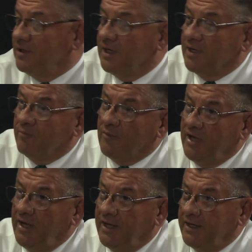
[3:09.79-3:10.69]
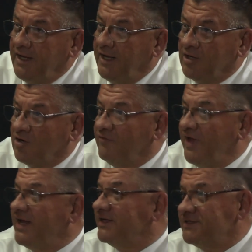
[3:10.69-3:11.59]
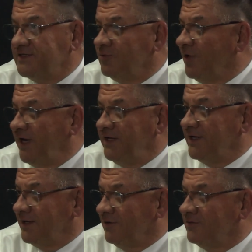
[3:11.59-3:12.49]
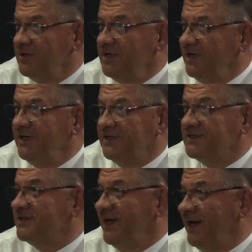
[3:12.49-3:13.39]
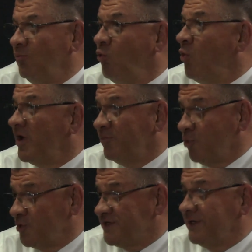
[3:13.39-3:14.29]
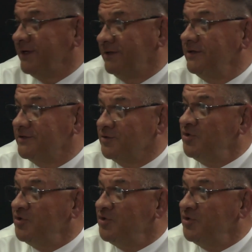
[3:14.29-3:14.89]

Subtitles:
And our vacancy rate now is at 1%. So